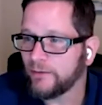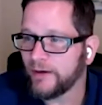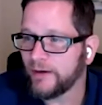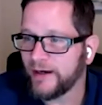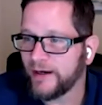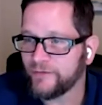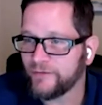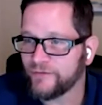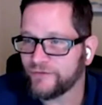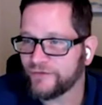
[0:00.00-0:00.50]

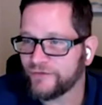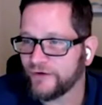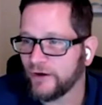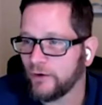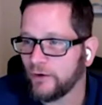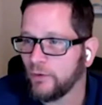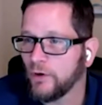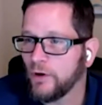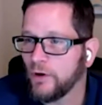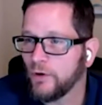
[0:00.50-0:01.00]
And
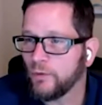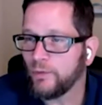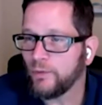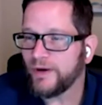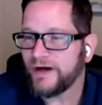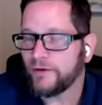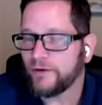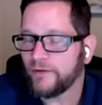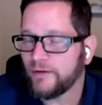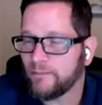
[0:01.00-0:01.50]
so
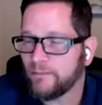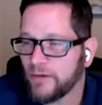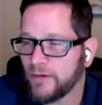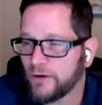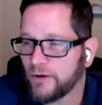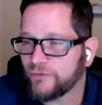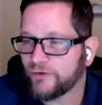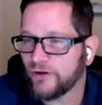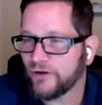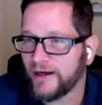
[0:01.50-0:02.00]
we know that
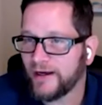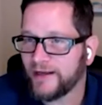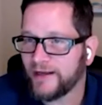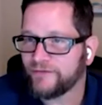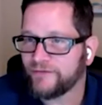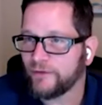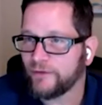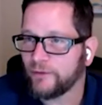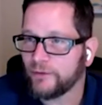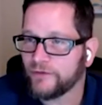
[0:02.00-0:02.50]
most
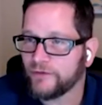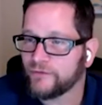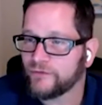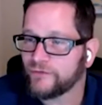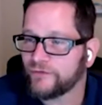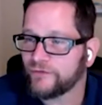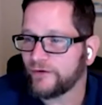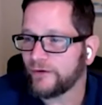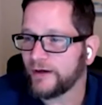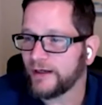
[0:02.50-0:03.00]
clients, though,
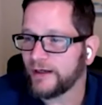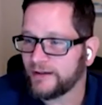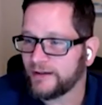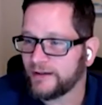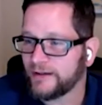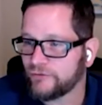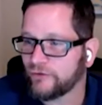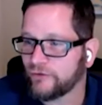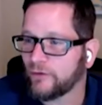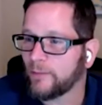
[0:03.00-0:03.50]
considering a
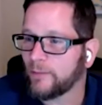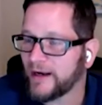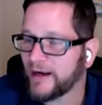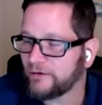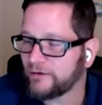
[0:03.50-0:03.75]
digital